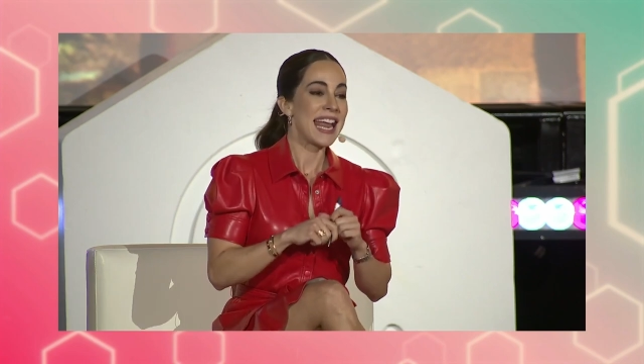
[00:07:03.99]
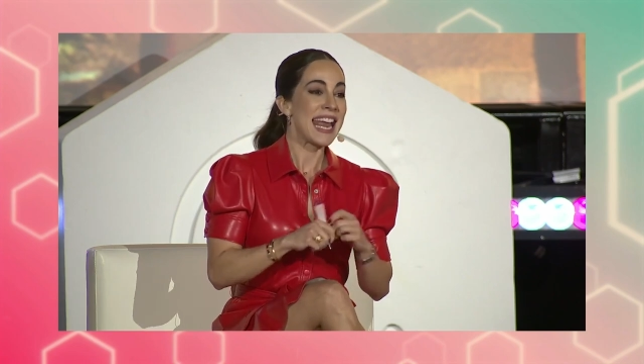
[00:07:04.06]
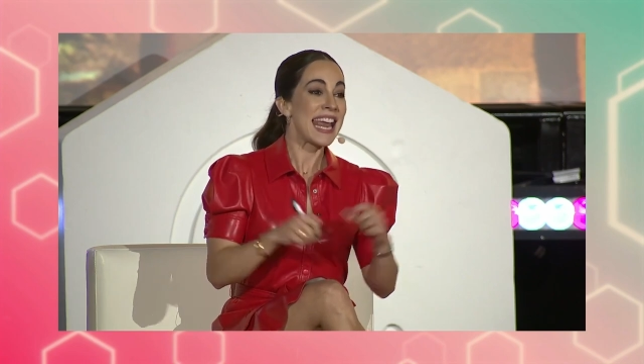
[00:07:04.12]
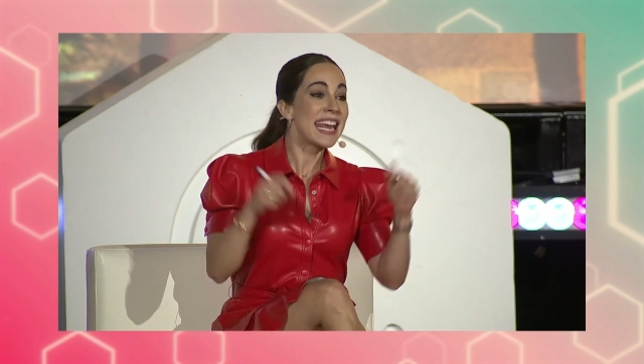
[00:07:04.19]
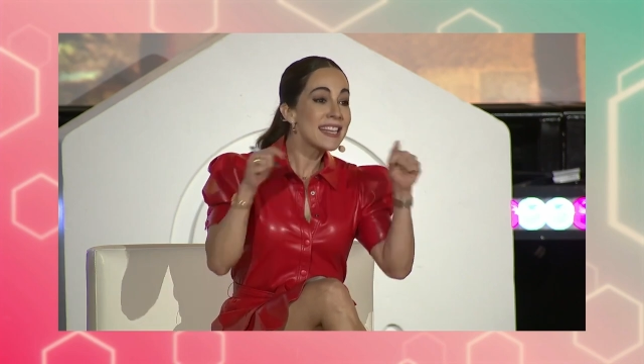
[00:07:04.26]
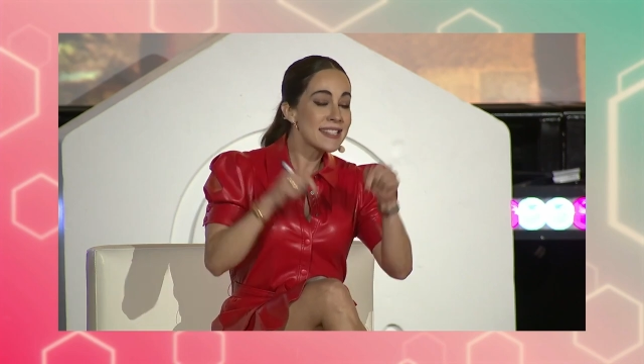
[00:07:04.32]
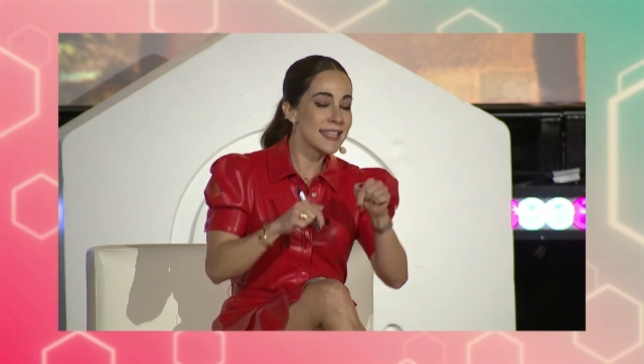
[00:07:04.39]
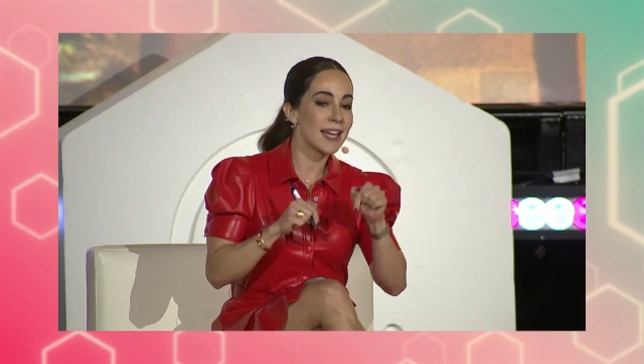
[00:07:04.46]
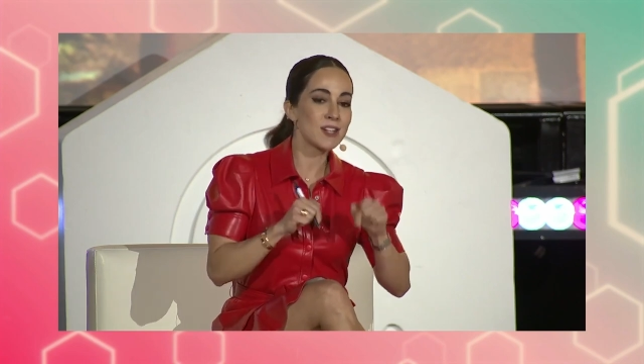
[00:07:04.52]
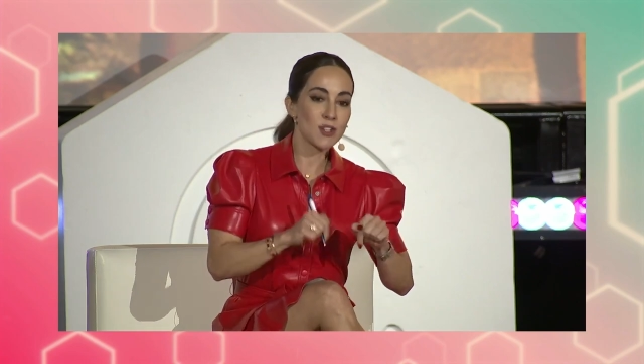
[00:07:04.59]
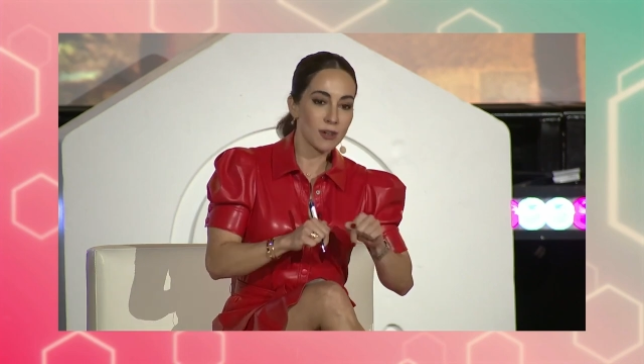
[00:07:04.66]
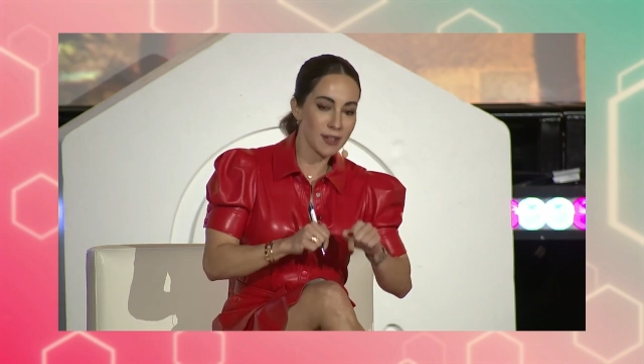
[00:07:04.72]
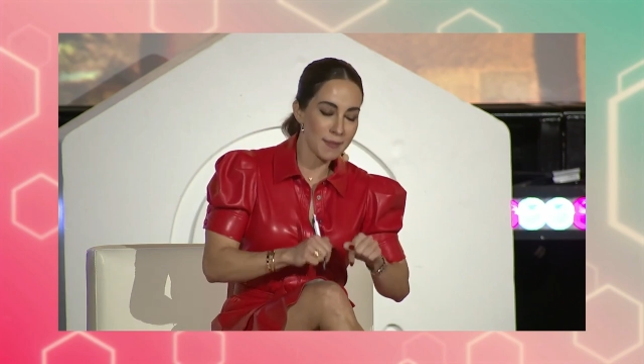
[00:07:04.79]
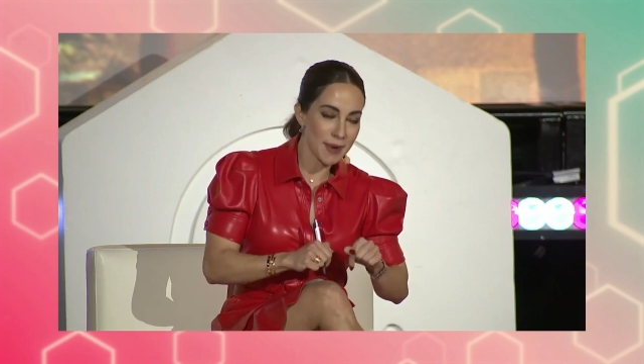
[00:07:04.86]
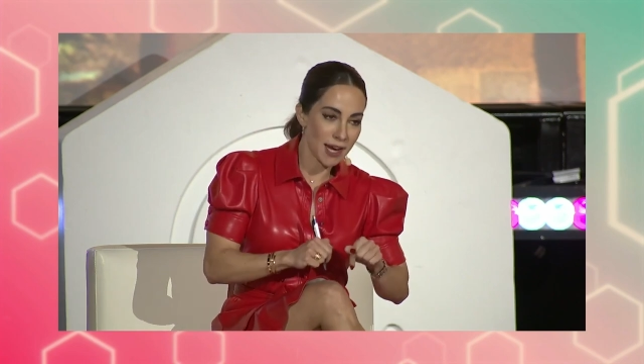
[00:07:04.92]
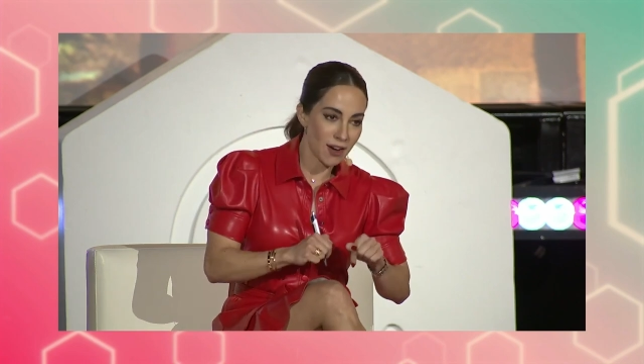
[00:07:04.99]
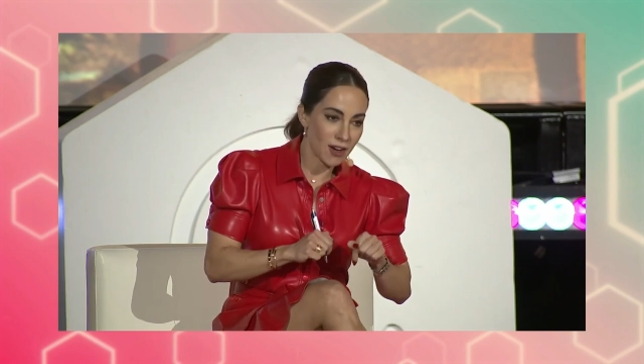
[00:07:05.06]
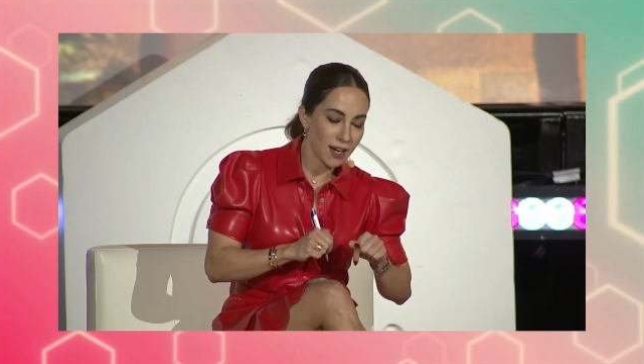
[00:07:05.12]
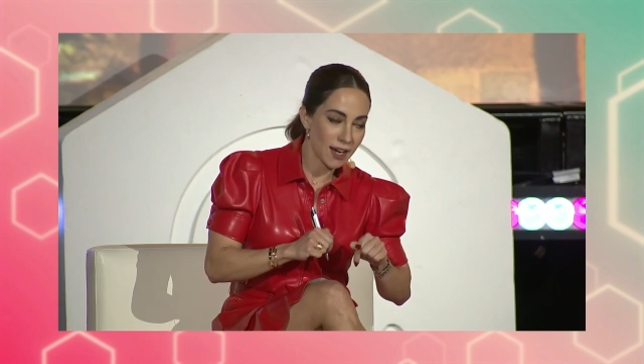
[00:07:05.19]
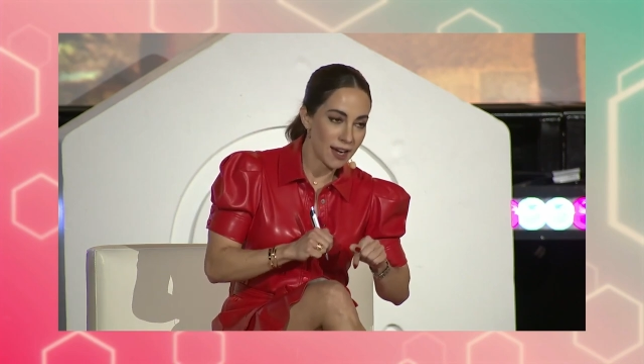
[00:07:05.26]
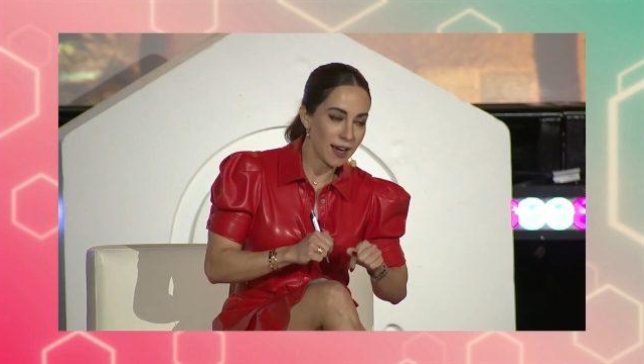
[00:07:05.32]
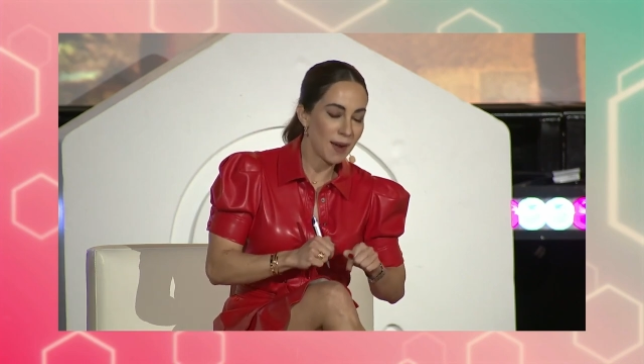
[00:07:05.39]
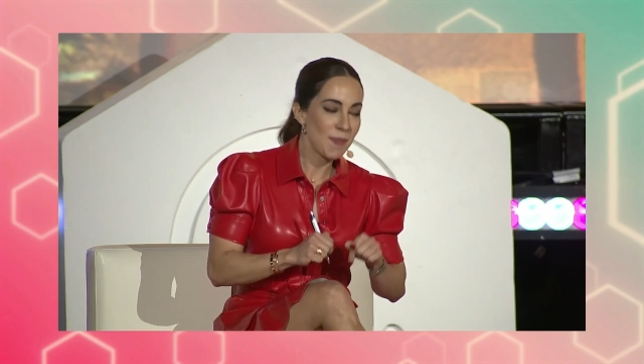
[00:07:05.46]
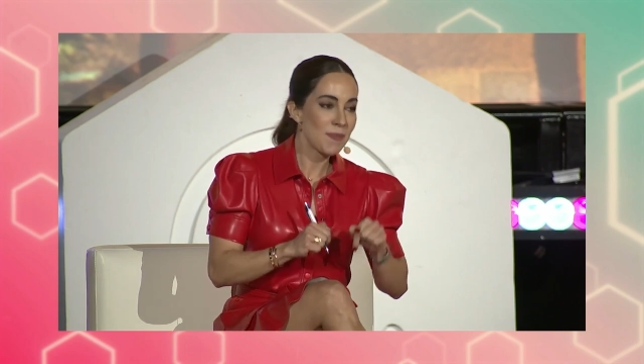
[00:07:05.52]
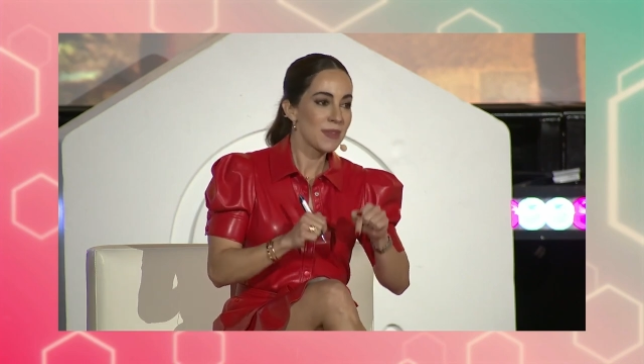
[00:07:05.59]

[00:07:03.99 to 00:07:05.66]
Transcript: in Central America,